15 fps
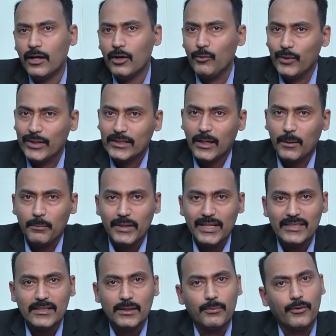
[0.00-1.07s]
with
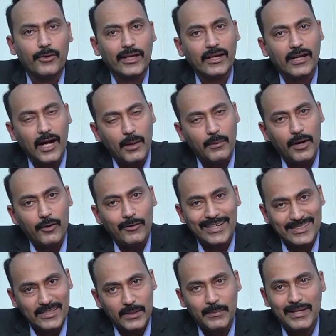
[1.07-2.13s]
companies reporting above
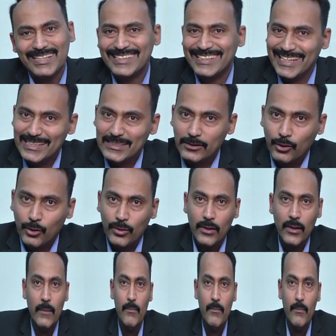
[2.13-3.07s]
estimate sales growth.